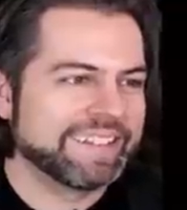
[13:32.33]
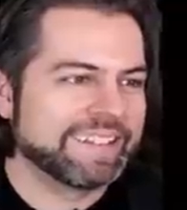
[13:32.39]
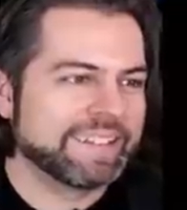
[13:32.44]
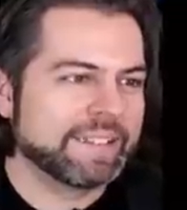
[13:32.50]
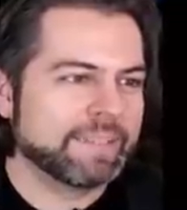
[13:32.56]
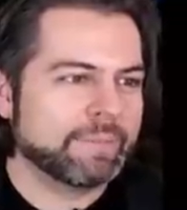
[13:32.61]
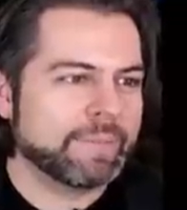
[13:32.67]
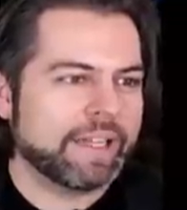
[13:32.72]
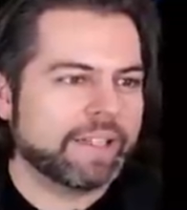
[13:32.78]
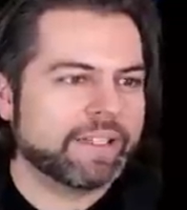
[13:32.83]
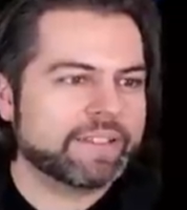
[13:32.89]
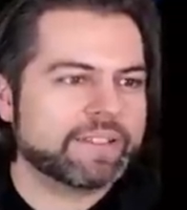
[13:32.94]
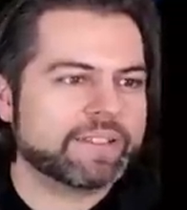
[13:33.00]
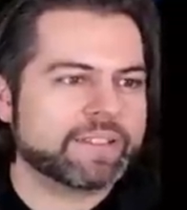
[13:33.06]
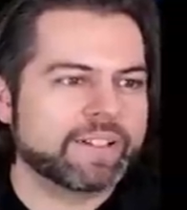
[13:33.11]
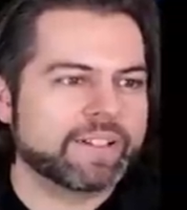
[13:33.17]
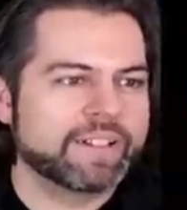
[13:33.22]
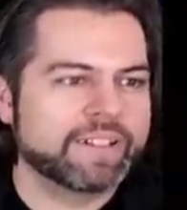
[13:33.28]

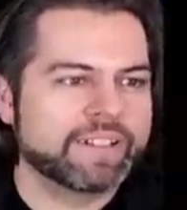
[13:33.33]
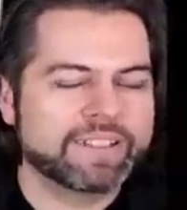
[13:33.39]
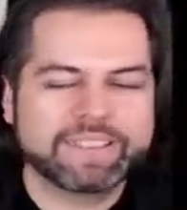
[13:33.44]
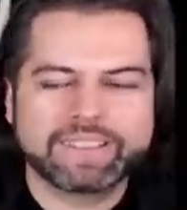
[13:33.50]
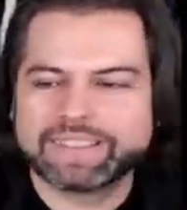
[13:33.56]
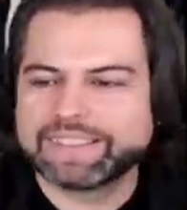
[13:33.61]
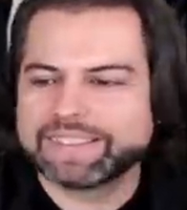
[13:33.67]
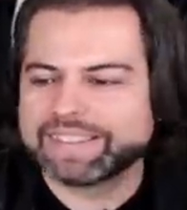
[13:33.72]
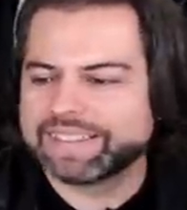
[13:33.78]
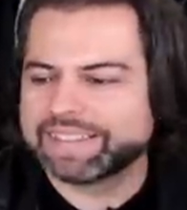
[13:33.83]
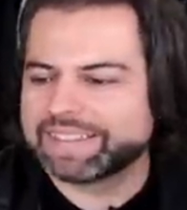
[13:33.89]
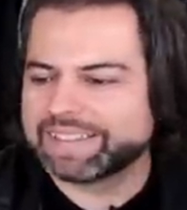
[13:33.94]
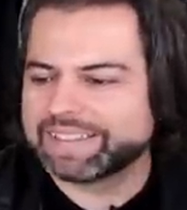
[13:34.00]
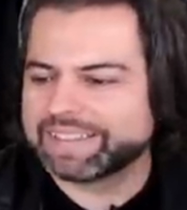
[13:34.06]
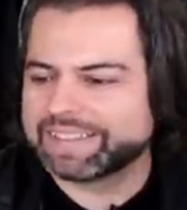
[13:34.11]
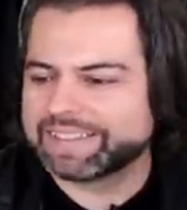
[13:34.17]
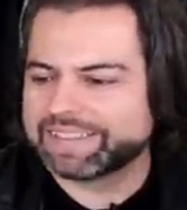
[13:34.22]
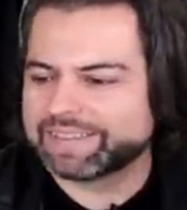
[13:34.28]

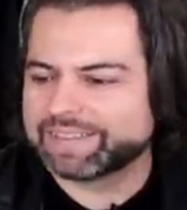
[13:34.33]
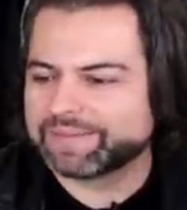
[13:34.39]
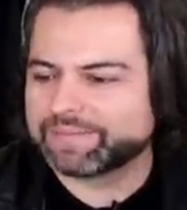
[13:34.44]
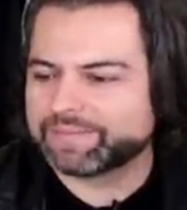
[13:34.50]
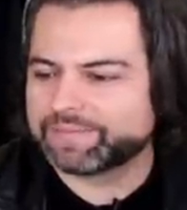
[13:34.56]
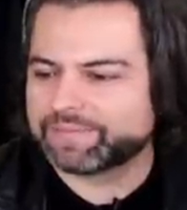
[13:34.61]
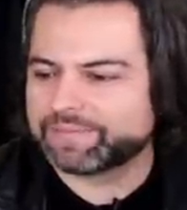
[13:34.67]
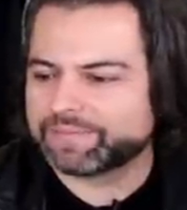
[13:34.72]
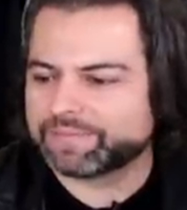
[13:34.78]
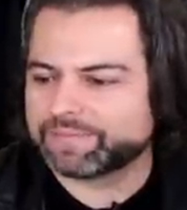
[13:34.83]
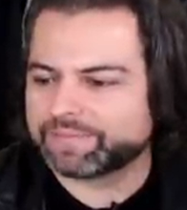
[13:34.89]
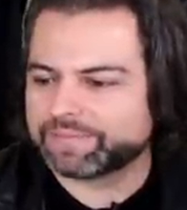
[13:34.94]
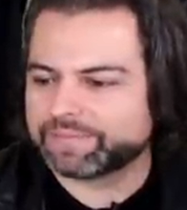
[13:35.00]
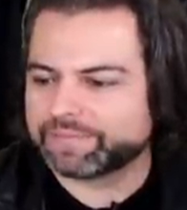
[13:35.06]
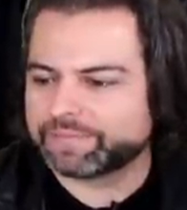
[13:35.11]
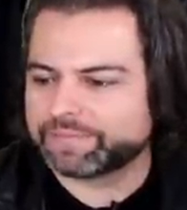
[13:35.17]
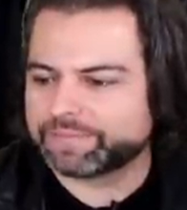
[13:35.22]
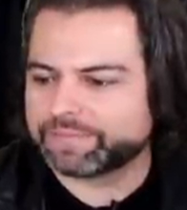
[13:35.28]

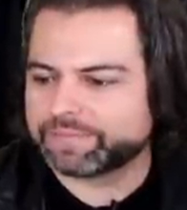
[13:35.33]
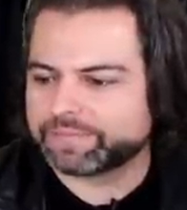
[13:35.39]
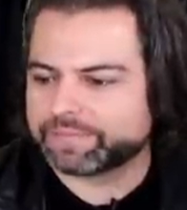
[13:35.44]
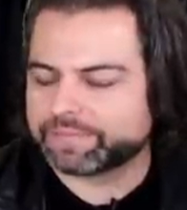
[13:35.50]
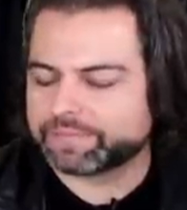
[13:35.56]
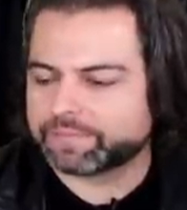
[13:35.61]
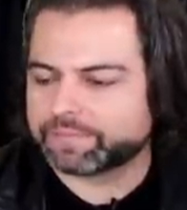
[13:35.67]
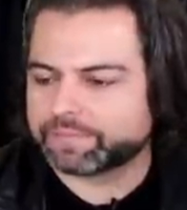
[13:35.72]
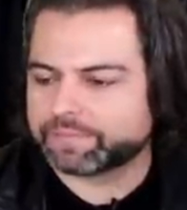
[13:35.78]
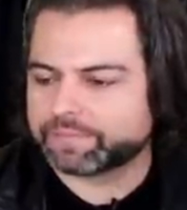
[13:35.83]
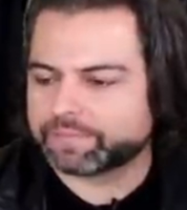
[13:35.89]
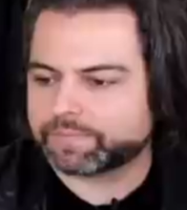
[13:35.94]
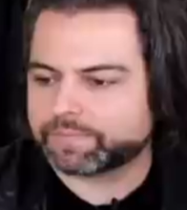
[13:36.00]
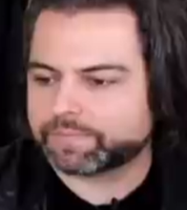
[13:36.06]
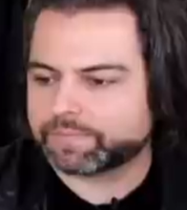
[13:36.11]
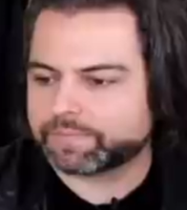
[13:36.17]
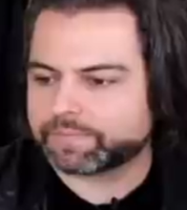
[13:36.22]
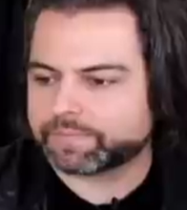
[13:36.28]

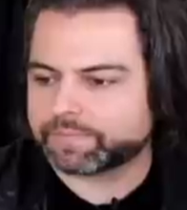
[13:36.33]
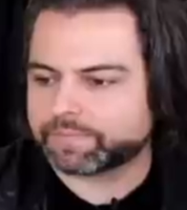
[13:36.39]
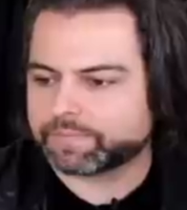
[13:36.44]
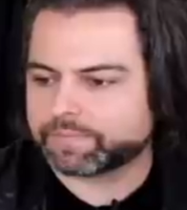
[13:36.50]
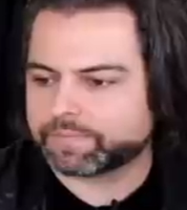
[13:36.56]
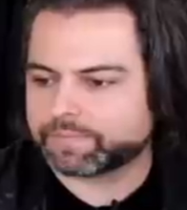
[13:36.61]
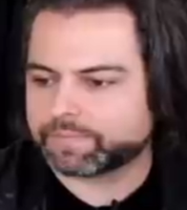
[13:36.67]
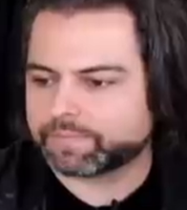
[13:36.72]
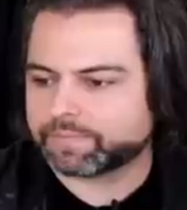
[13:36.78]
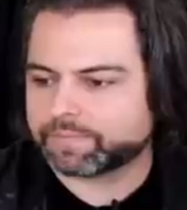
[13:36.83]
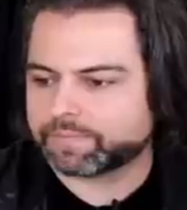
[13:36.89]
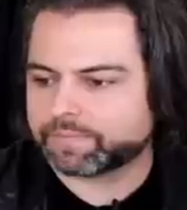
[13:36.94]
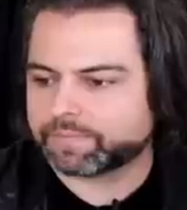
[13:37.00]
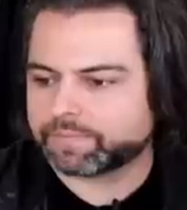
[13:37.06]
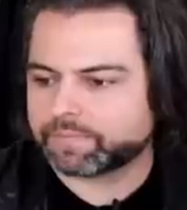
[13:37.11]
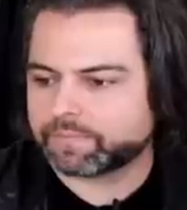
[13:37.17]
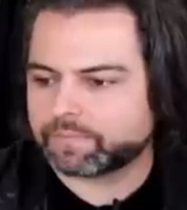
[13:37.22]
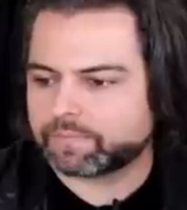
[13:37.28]

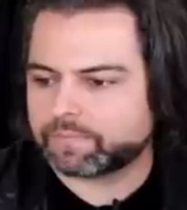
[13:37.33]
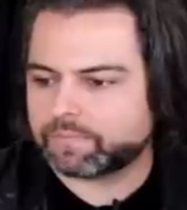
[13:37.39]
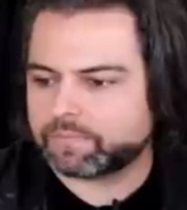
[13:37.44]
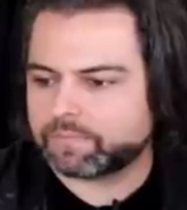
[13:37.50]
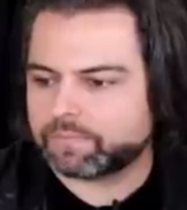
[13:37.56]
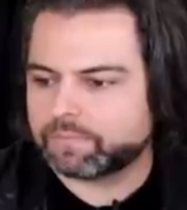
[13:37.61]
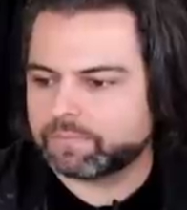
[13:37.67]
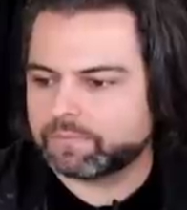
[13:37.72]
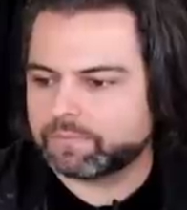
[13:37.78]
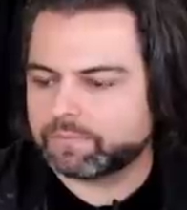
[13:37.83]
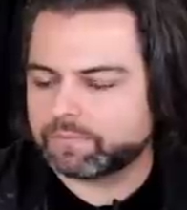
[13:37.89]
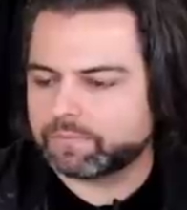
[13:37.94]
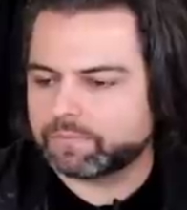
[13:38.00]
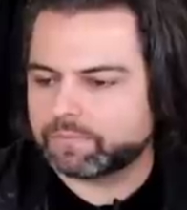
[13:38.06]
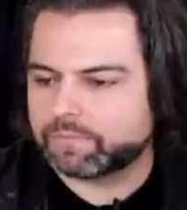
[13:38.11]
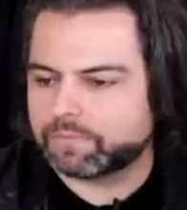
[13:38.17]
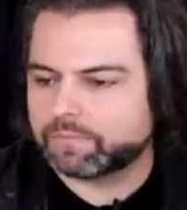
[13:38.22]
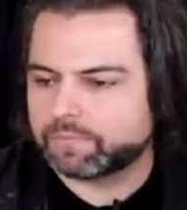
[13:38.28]

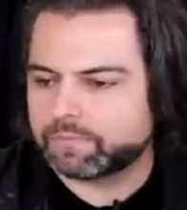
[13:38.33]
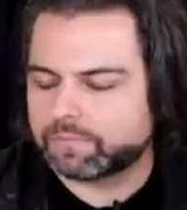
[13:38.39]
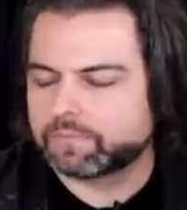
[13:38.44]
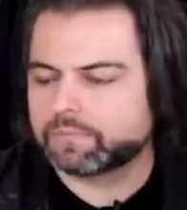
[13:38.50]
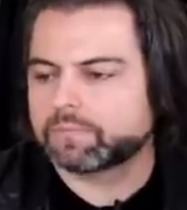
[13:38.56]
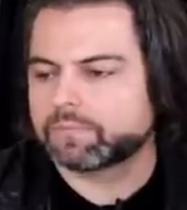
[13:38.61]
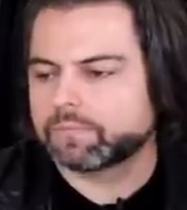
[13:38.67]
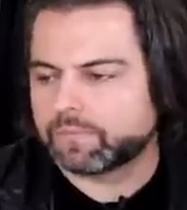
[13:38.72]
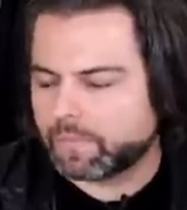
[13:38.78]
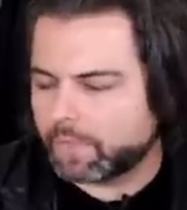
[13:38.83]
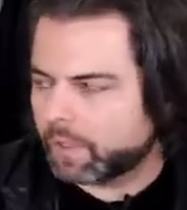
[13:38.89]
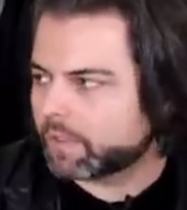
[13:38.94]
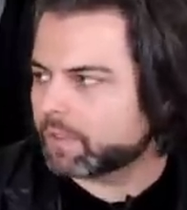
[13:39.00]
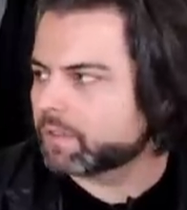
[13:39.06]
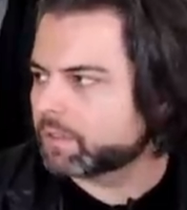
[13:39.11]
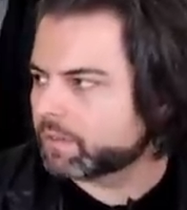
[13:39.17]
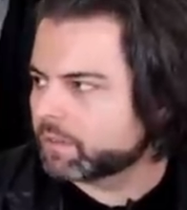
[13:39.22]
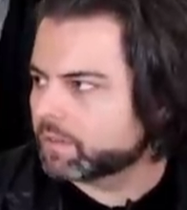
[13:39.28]

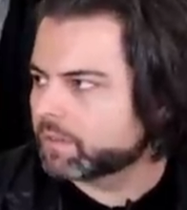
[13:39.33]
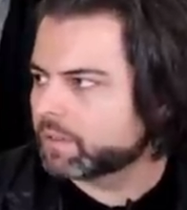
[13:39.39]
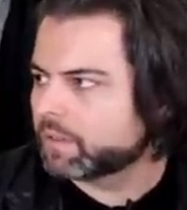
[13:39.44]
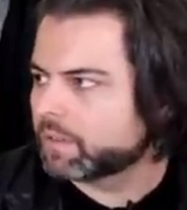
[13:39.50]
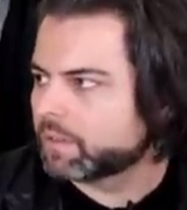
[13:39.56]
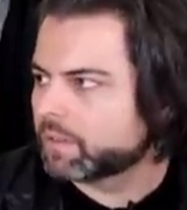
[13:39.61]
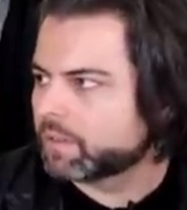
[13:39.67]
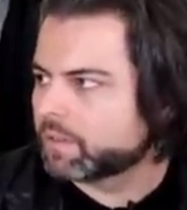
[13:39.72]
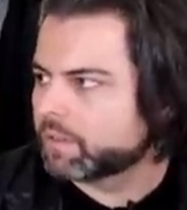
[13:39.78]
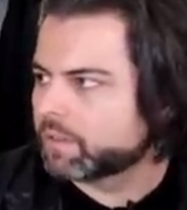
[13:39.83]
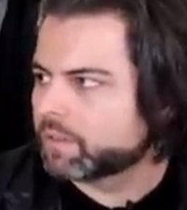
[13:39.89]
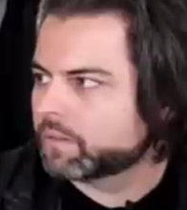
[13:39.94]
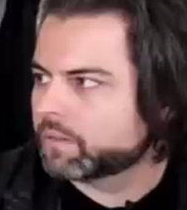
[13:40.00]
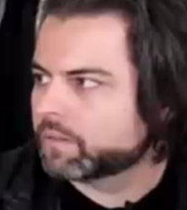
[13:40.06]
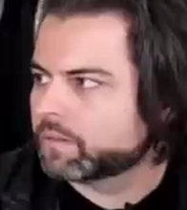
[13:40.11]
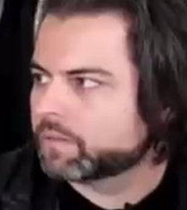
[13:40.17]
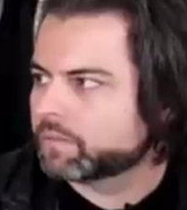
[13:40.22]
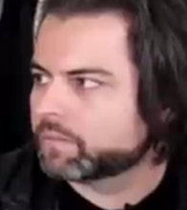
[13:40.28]
No words are spoken by the person on screen.